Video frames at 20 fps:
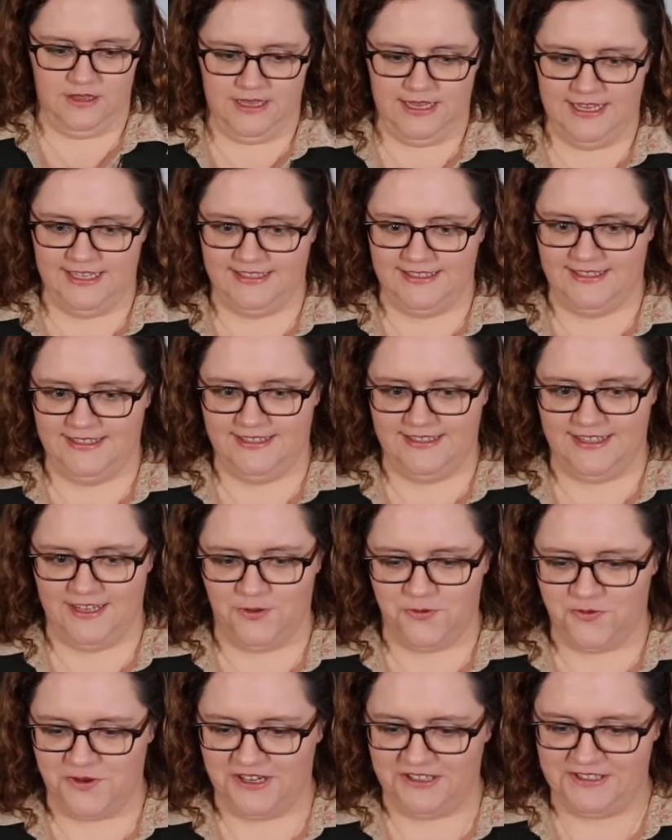let's
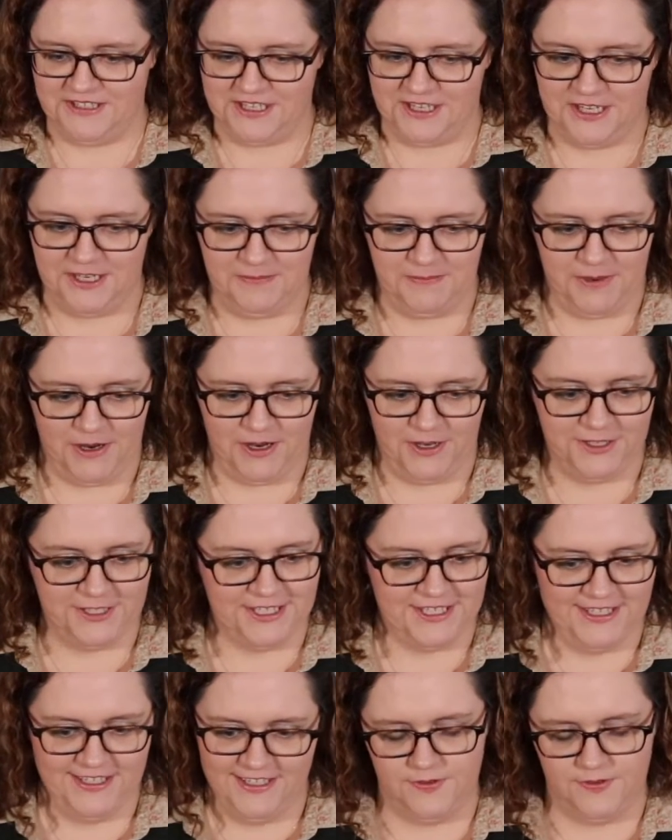see, where's the good part?